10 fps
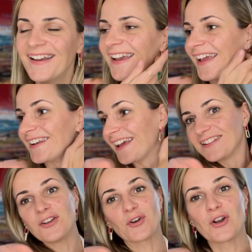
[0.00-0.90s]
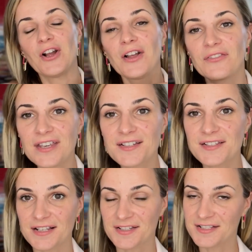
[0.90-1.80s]
and look,
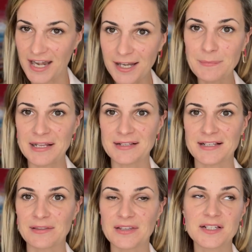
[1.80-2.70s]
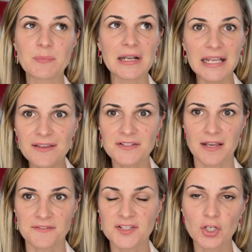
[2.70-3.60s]
these statements and these beliefs
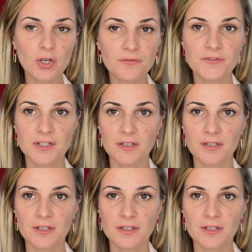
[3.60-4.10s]
have served